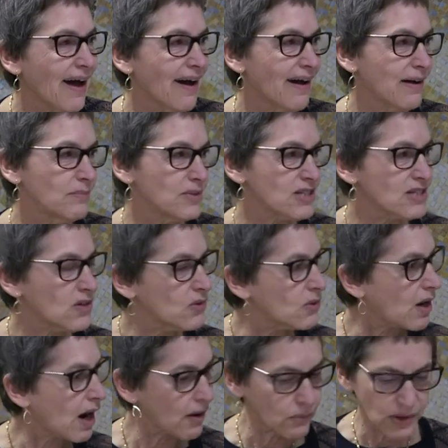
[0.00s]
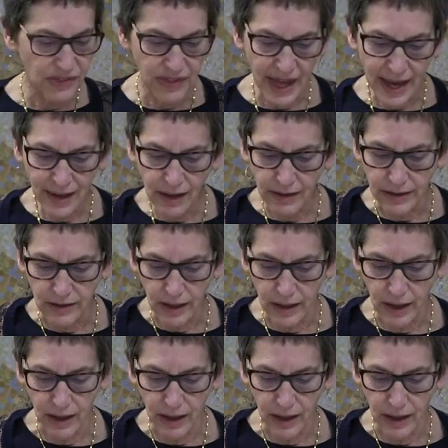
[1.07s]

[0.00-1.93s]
Um, so with that, I'll,